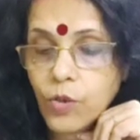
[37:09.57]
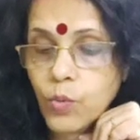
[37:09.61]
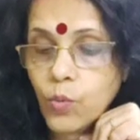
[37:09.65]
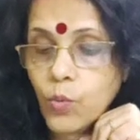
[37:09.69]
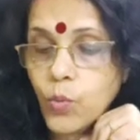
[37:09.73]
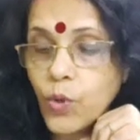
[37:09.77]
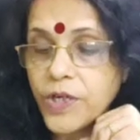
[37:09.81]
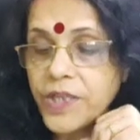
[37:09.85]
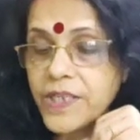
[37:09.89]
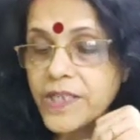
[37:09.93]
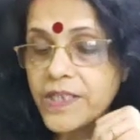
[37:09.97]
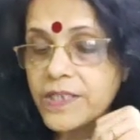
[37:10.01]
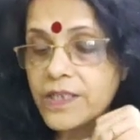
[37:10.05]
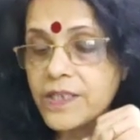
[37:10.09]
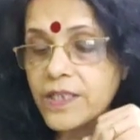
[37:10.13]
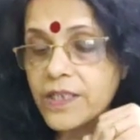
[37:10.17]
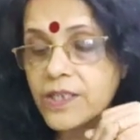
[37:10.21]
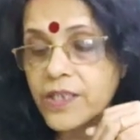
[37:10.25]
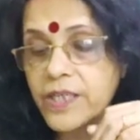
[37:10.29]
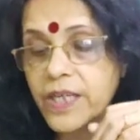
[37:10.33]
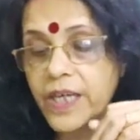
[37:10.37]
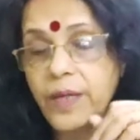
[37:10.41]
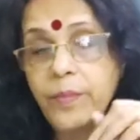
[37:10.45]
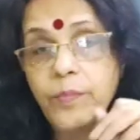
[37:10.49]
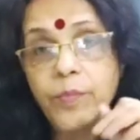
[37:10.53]
What is the
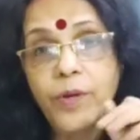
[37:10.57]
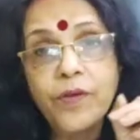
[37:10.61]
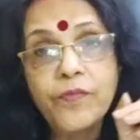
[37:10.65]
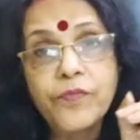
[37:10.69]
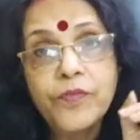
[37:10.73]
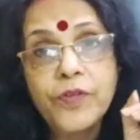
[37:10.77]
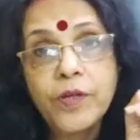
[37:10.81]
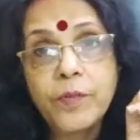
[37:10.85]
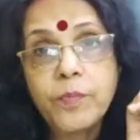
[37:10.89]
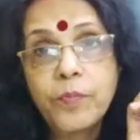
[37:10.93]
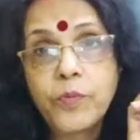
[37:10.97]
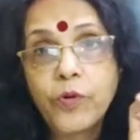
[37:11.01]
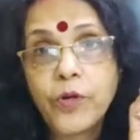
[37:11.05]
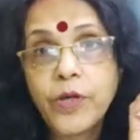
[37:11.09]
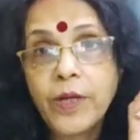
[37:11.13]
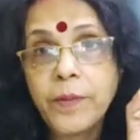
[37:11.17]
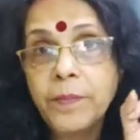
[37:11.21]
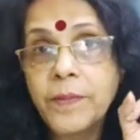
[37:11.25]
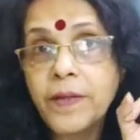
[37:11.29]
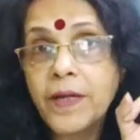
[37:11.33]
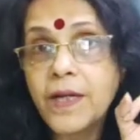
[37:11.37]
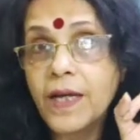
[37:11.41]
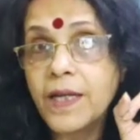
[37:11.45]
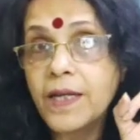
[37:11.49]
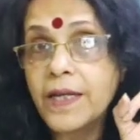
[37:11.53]
theme of the
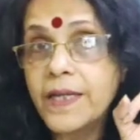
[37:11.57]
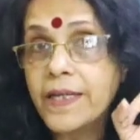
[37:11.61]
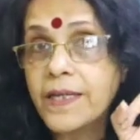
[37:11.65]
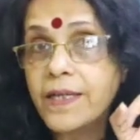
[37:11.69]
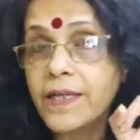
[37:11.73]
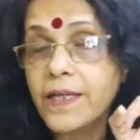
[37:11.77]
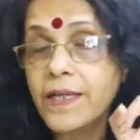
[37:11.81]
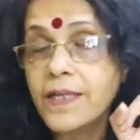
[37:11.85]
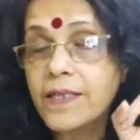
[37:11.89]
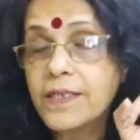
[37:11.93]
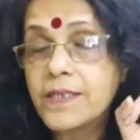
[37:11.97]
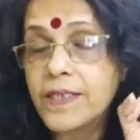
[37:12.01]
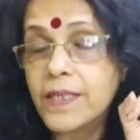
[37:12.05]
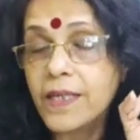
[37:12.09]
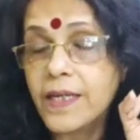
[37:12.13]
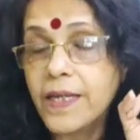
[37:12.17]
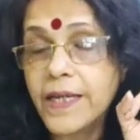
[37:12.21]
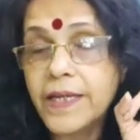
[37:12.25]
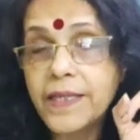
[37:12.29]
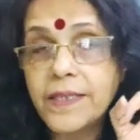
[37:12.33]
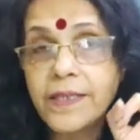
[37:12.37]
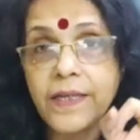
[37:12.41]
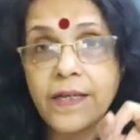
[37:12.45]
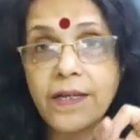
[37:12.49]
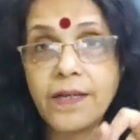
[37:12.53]
poem?
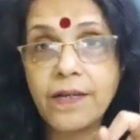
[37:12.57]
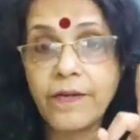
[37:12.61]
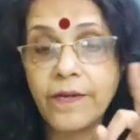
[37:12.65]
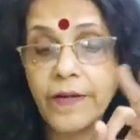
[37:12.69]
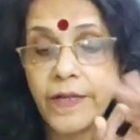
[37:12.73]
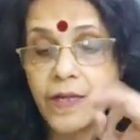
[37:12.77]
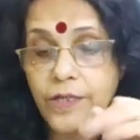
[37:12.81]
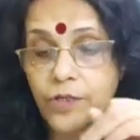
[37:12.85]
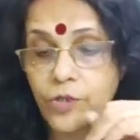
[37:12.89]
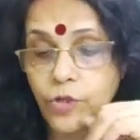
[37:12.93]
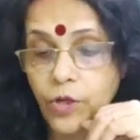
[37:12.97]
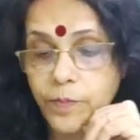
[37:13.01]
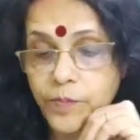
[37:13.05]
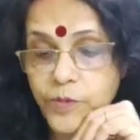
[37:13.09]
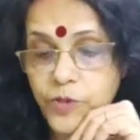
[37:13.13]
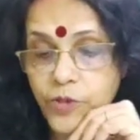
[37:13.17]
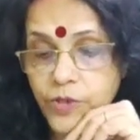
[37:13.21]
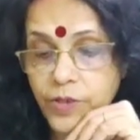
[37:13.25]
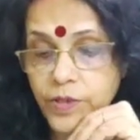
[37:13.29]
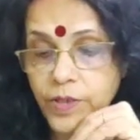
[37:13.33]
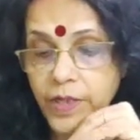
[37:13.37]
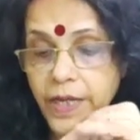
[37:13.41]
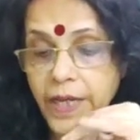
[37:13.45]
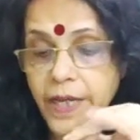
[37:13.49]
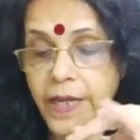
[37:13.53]
Select the correct
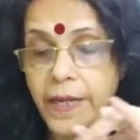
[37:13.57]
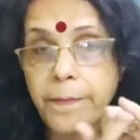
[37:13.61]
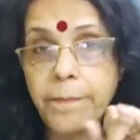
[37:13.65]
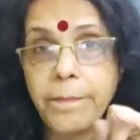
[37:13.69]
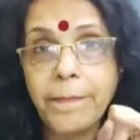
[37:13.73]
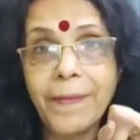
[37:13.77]
option. A.